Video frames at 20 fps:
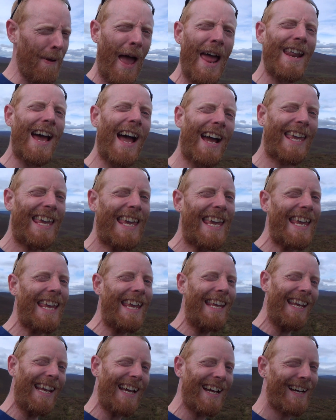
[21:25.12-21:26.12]

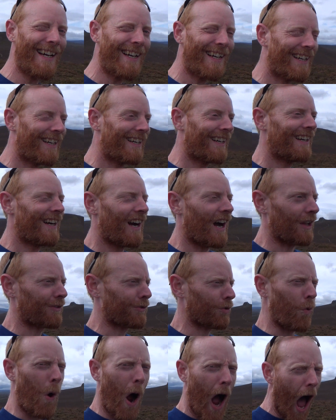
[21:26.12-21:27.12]
Benvironment are
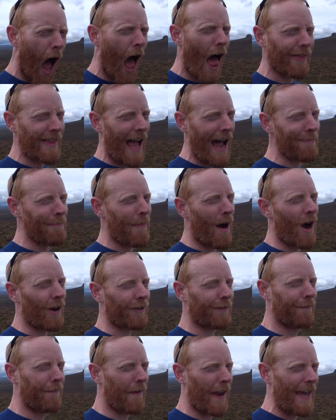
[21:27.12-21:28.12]
trois
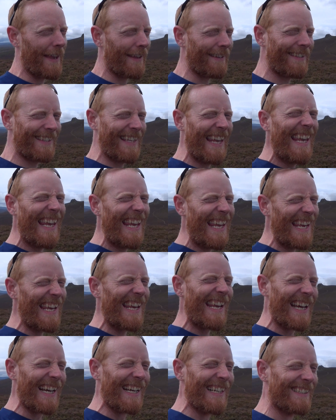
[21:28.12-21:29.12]
landmarks
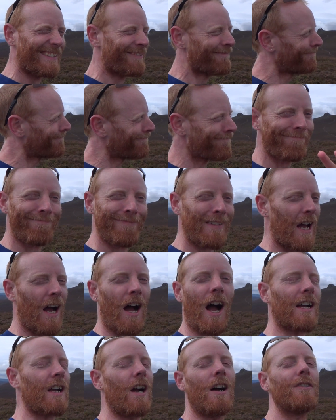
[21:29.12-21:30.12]
frères.
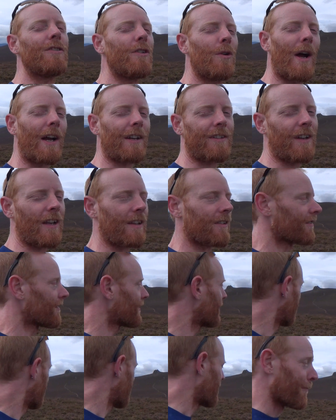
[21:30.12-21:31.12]
I can't do accents,
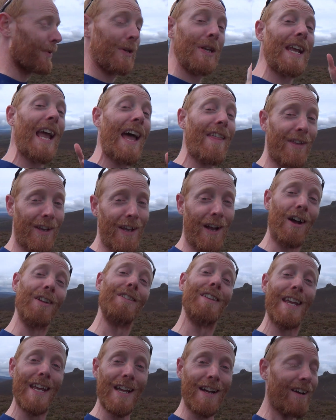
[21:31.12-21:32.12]
but you get the
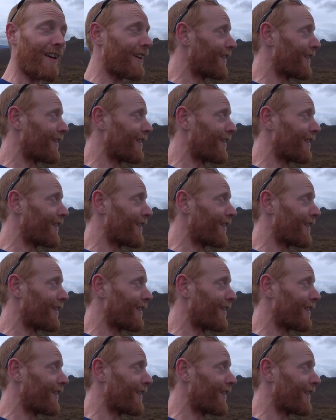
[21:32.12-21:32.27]
idea.